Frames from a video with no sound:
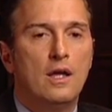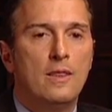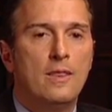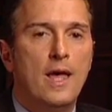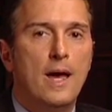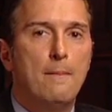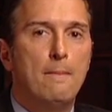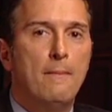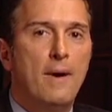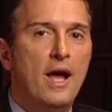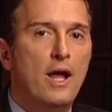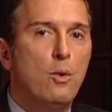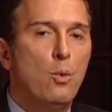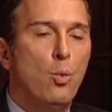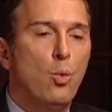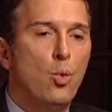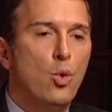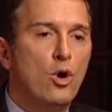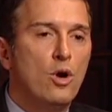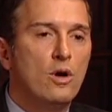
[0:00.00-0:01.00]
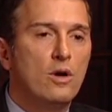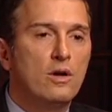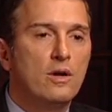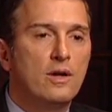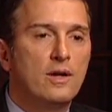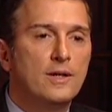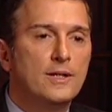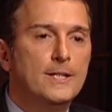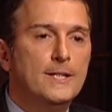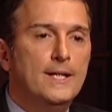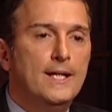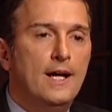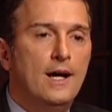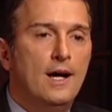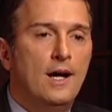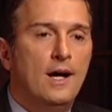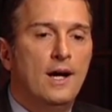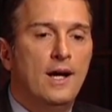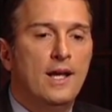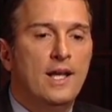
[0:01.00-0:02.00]
that might work
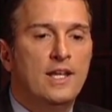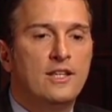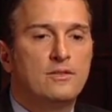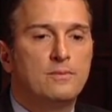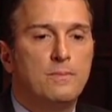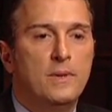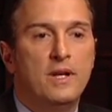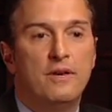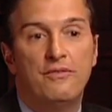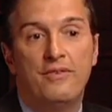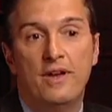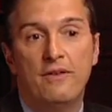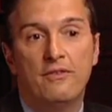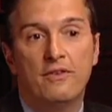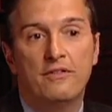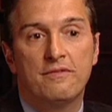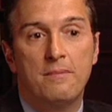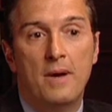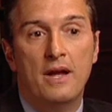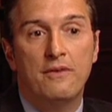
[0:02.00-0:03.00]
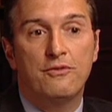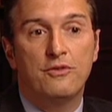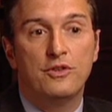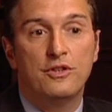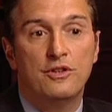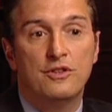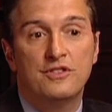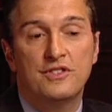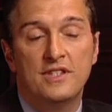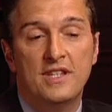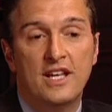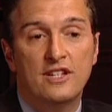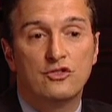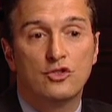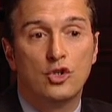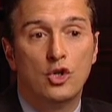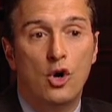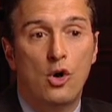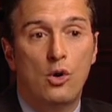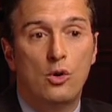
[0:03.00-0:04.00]
uh, it's been a favorite of mine for years, and that's
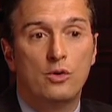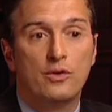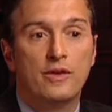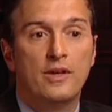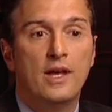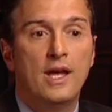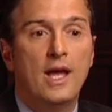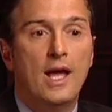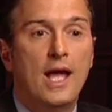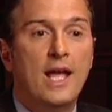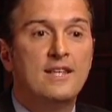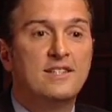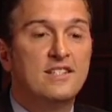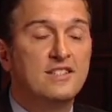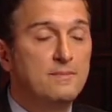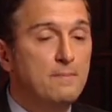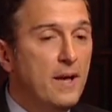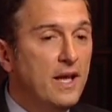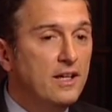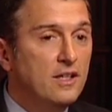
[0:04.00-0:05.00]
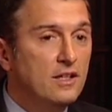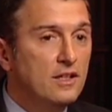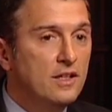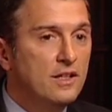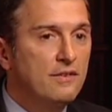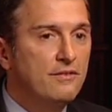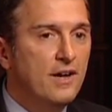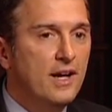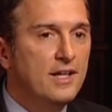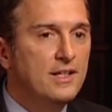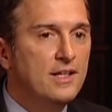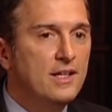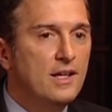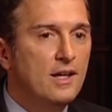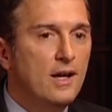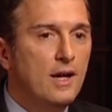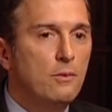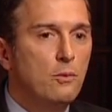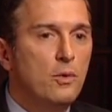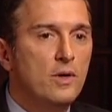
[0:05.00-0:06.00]
gold. It's a speculative
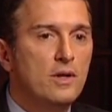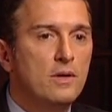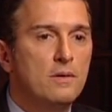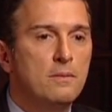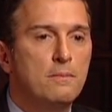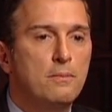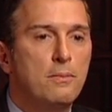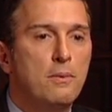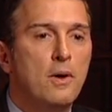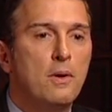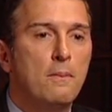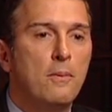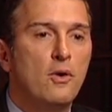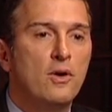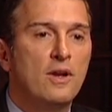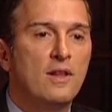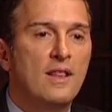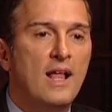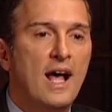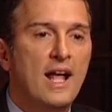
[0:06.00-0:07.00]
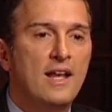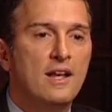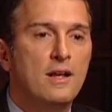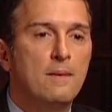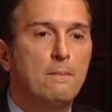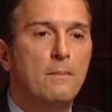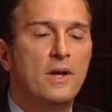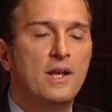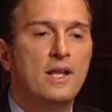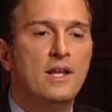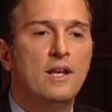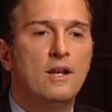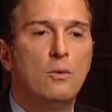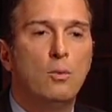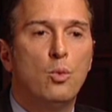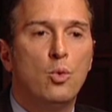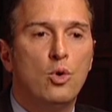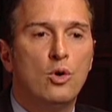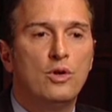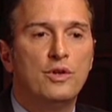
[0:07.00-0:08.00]
idea. I wouldn't put a lot in it, but in a
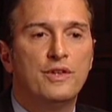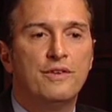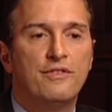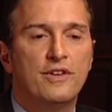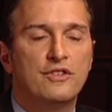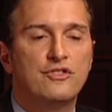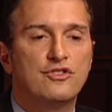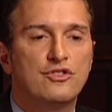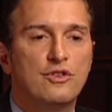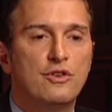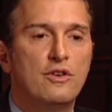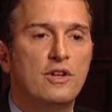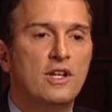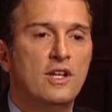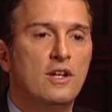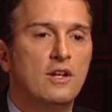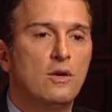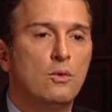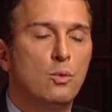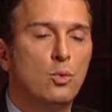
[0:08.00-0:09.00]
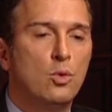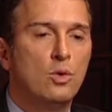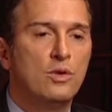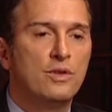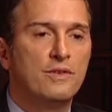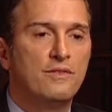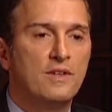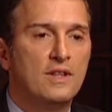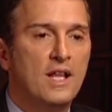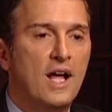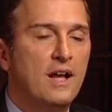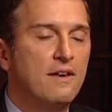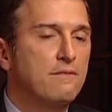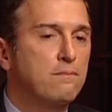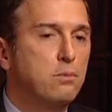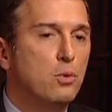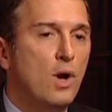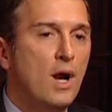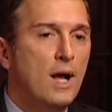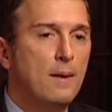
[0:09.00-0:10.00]
world of uncertainty and in a world of a lot
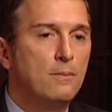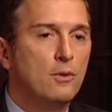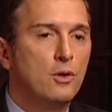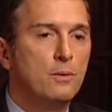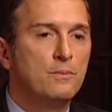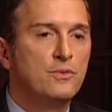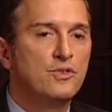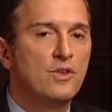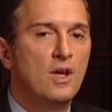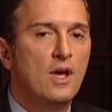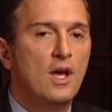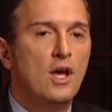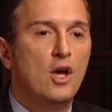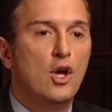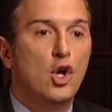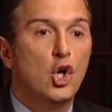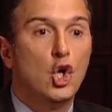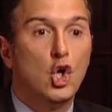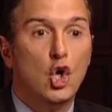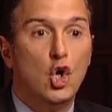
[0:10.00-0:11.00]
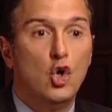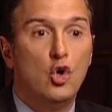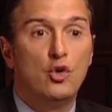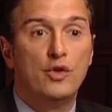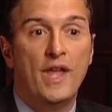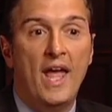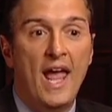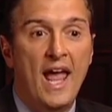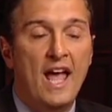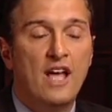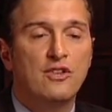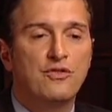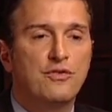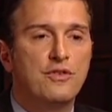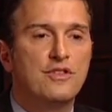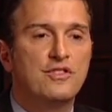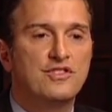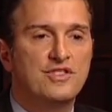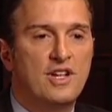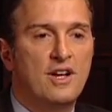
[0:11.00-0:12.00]
of problems, gold has
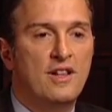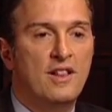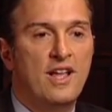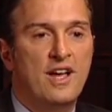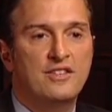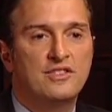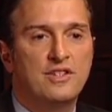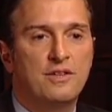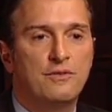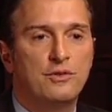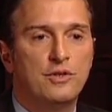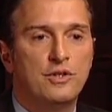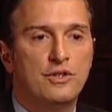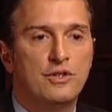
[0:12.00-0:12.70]
for the last several